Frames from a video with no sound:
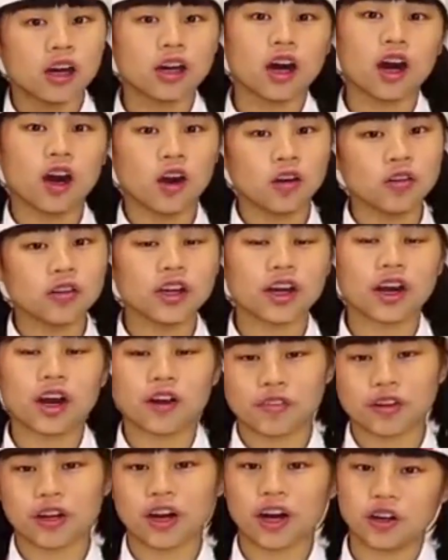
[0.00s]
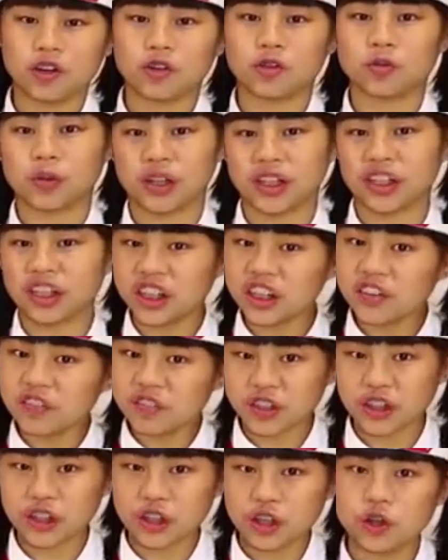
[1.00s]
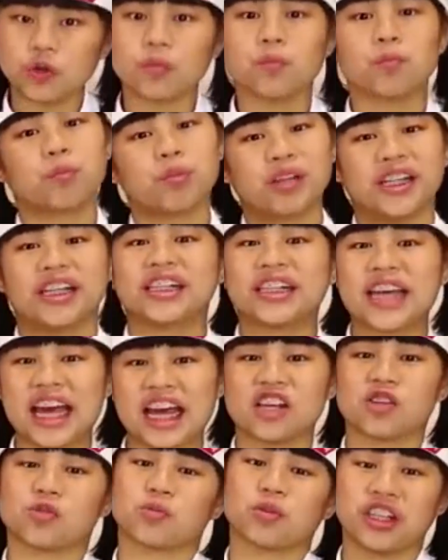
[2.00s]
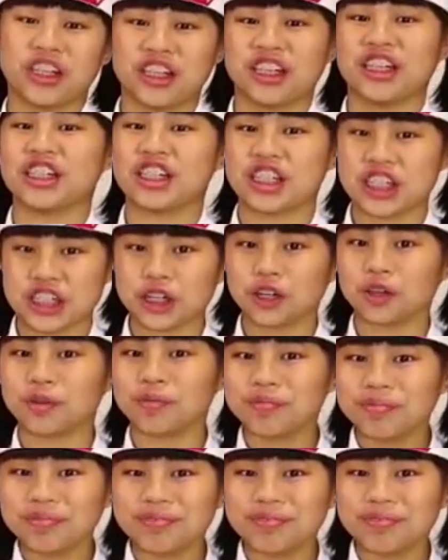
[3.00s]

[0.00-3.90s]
Not only are avocados really good for you, but they taste really good too.